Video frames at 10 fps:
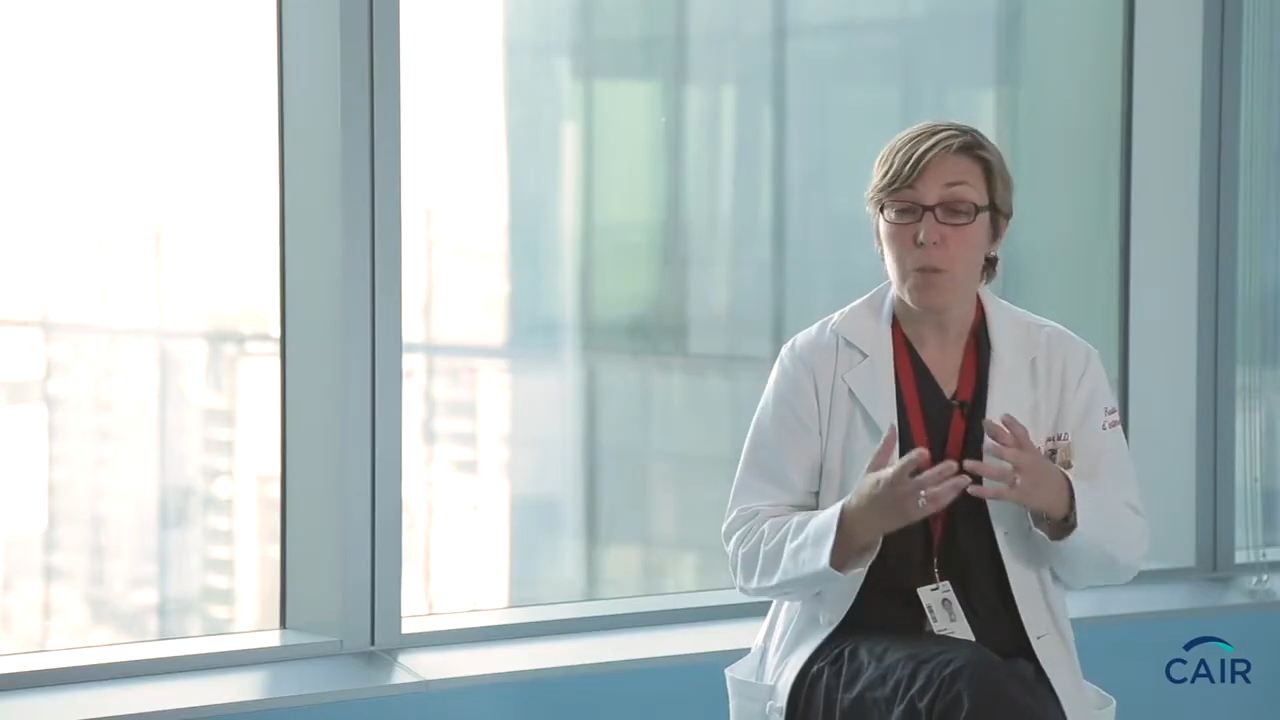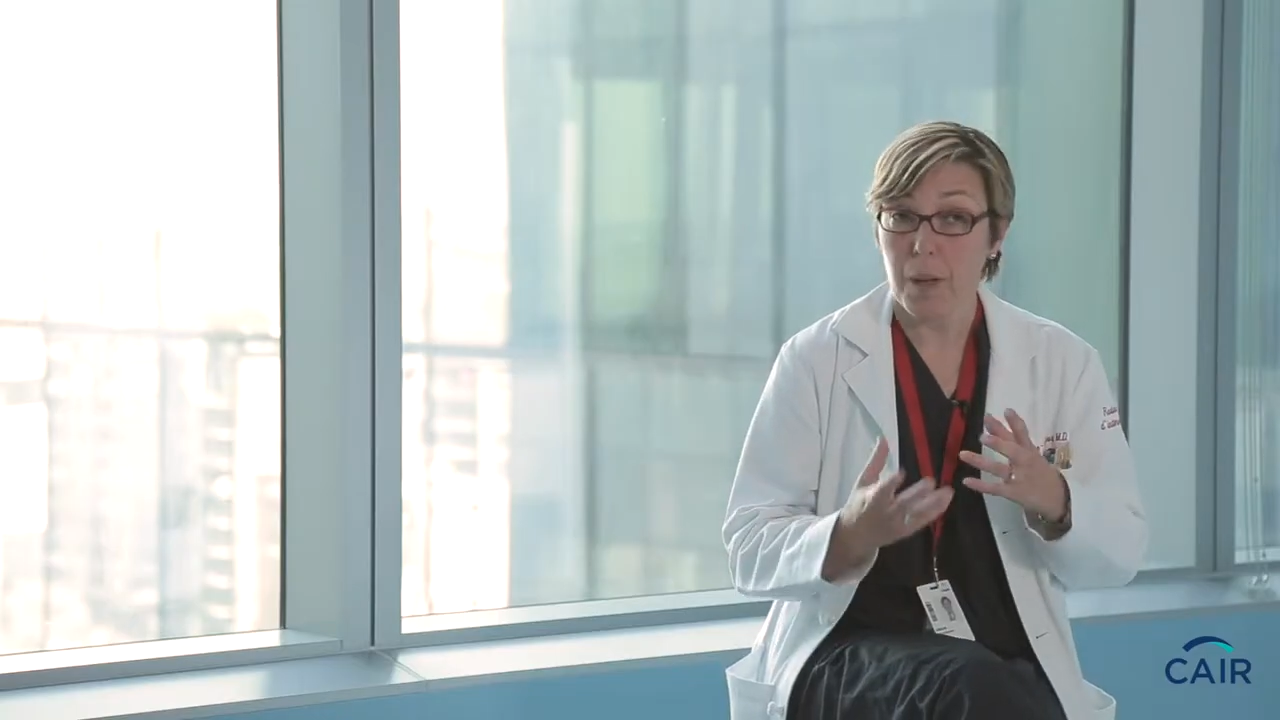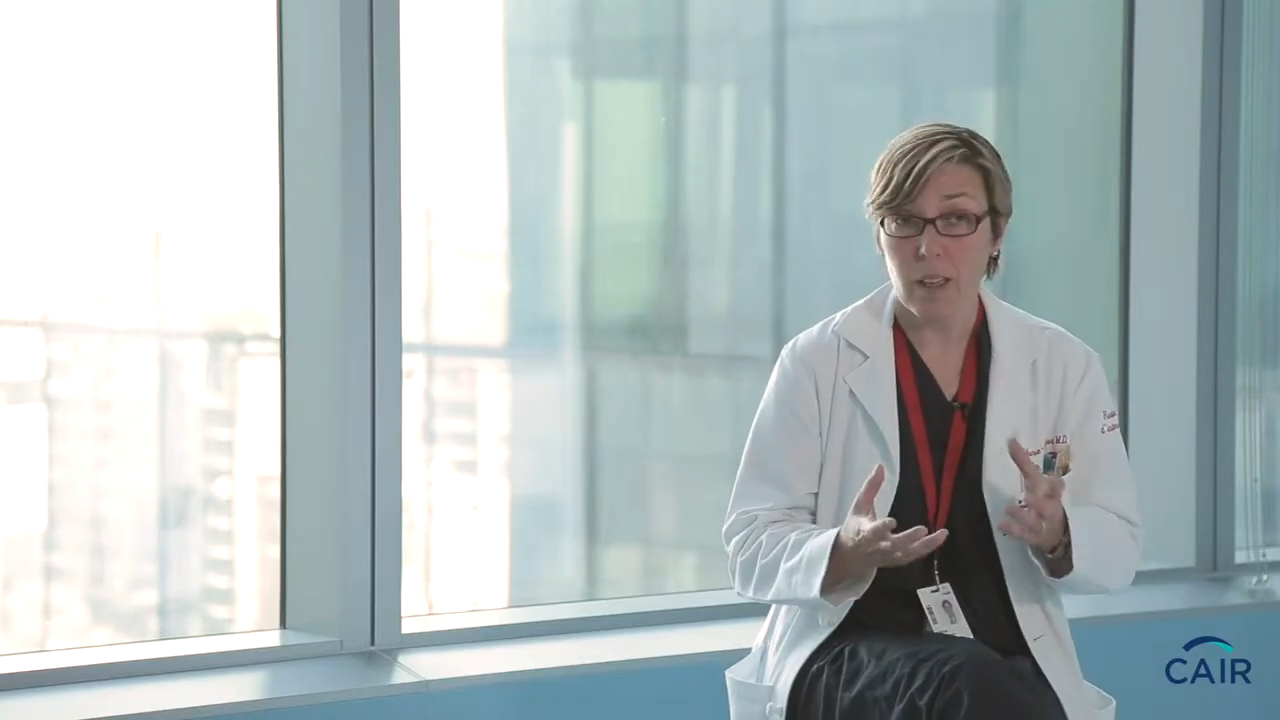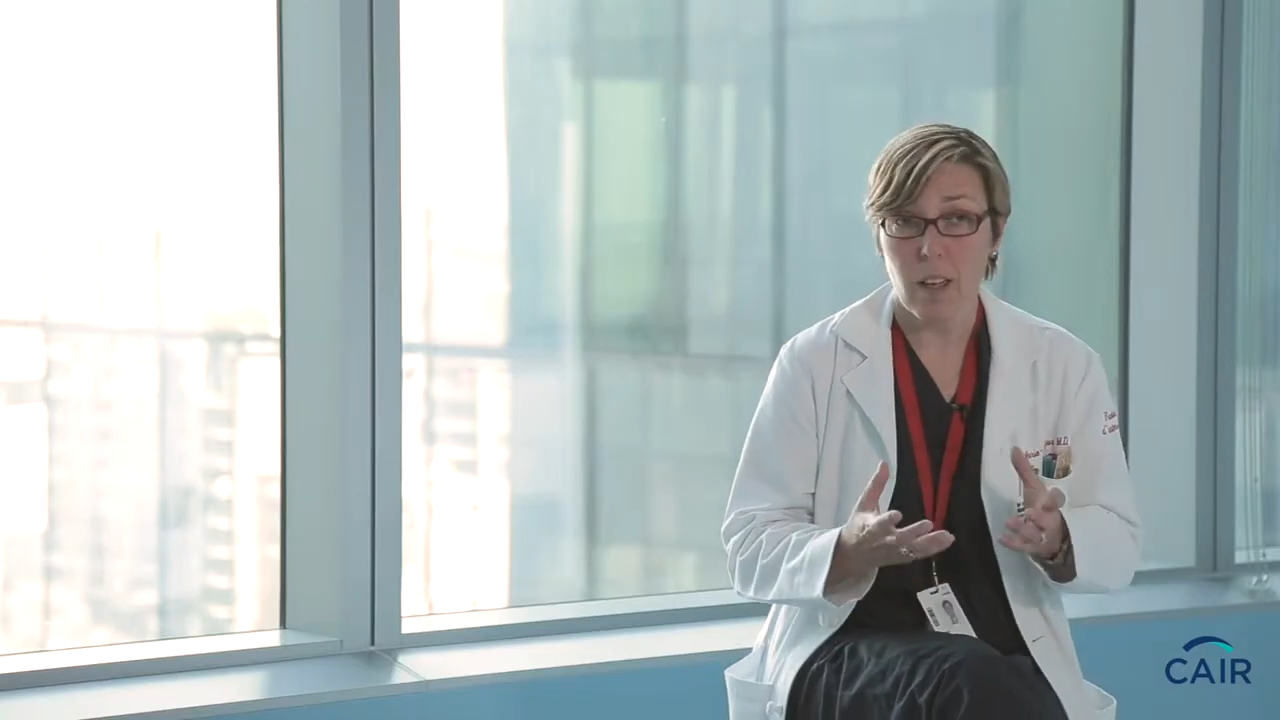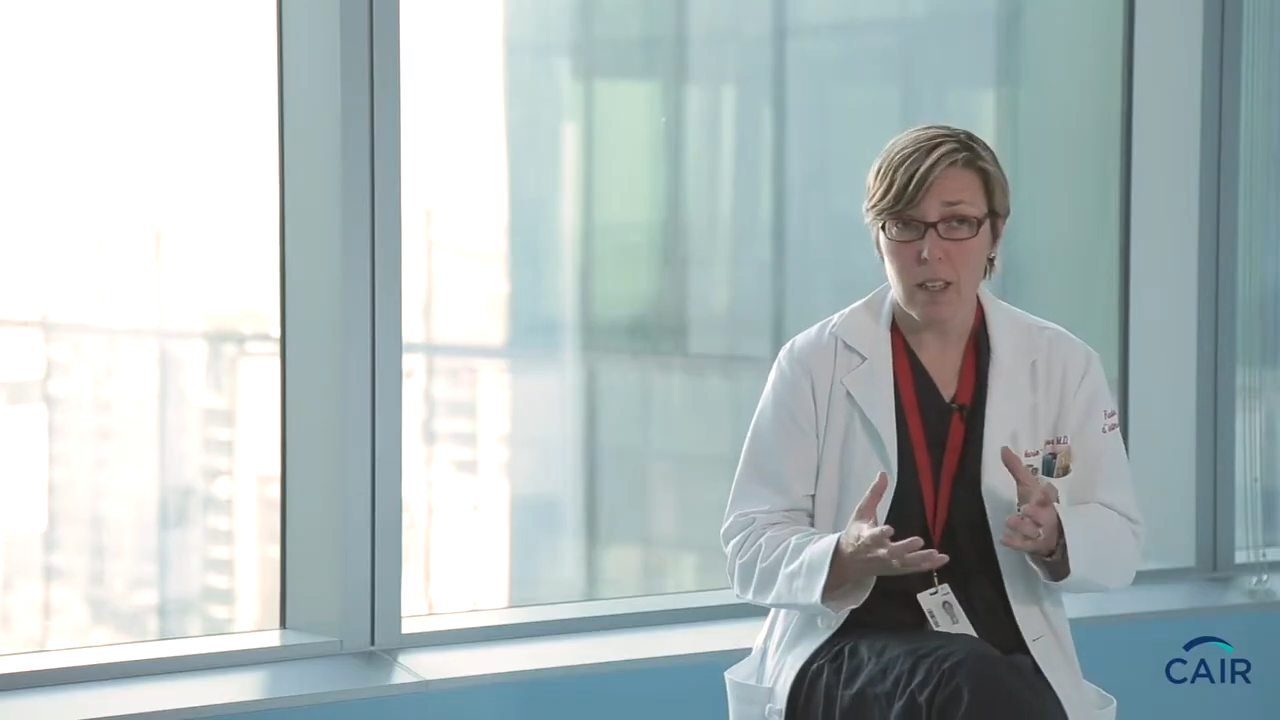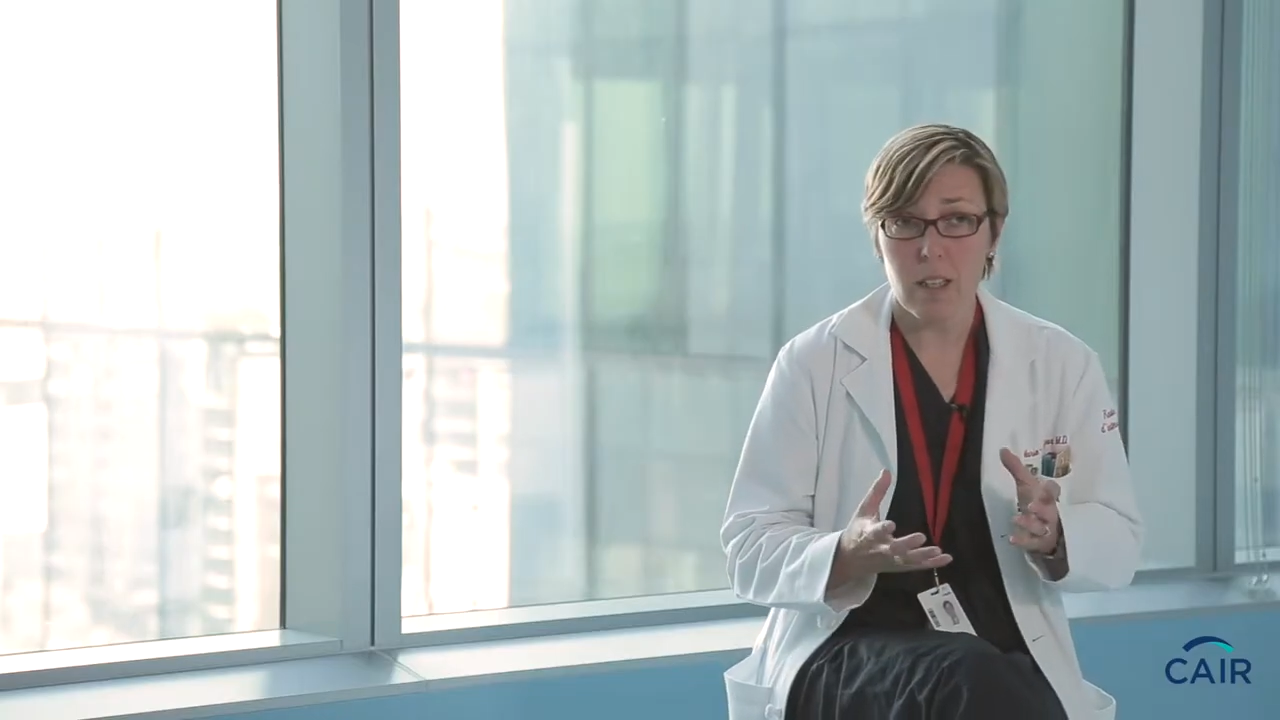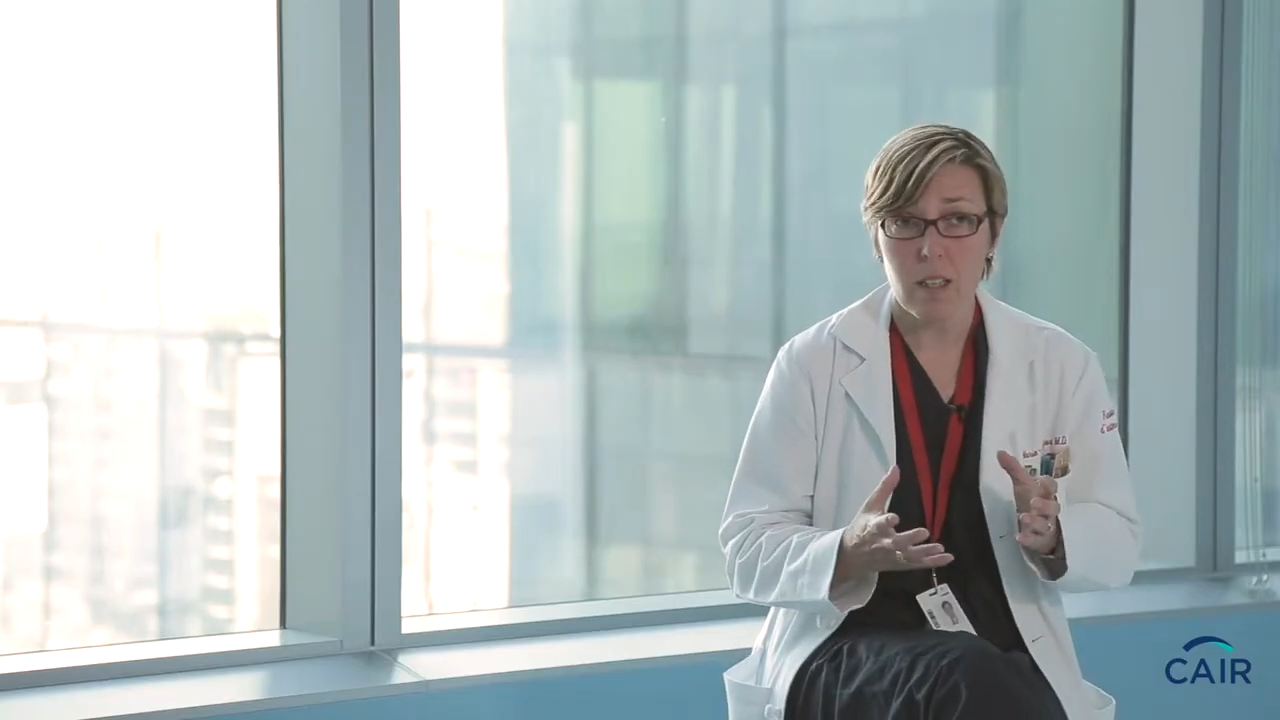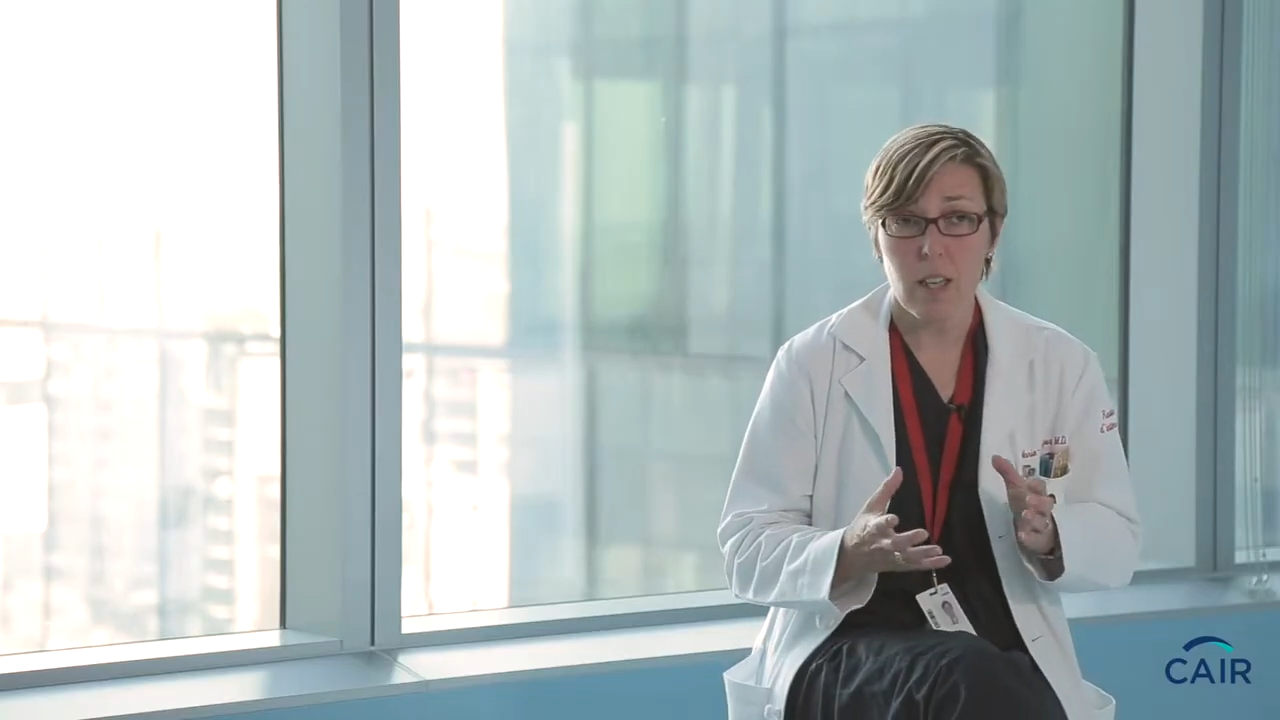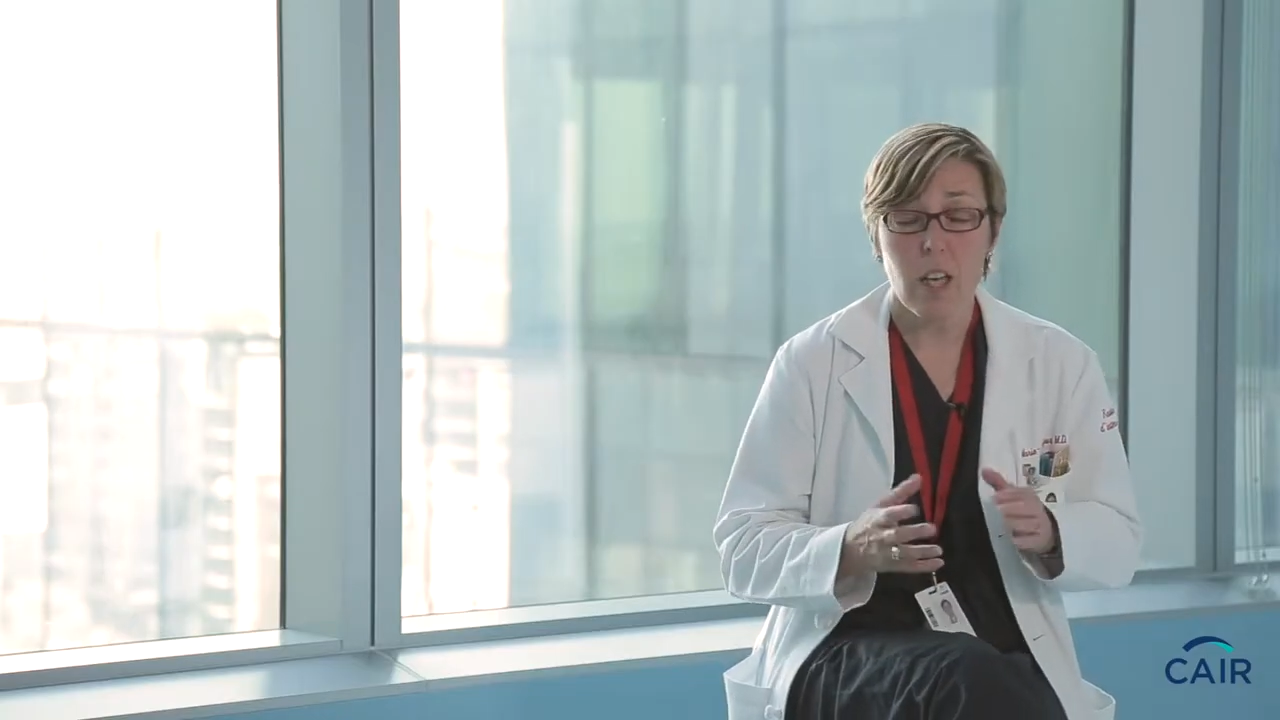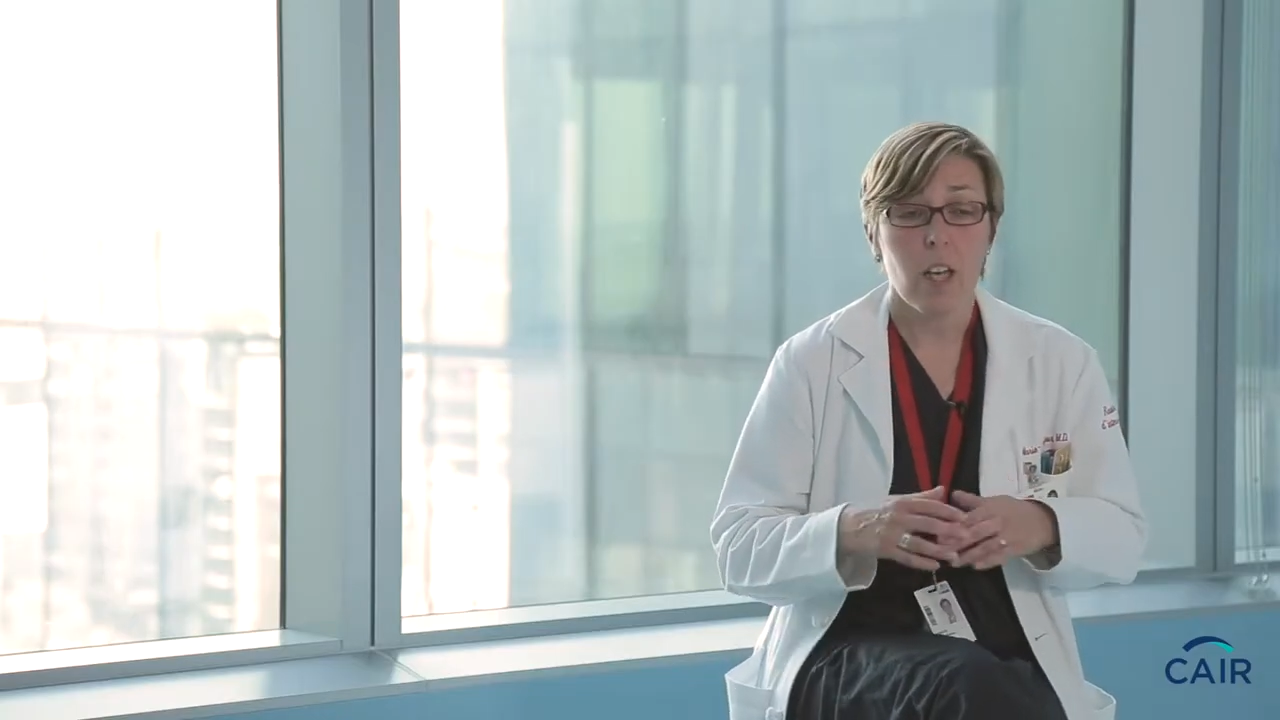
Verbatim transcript: PICC lines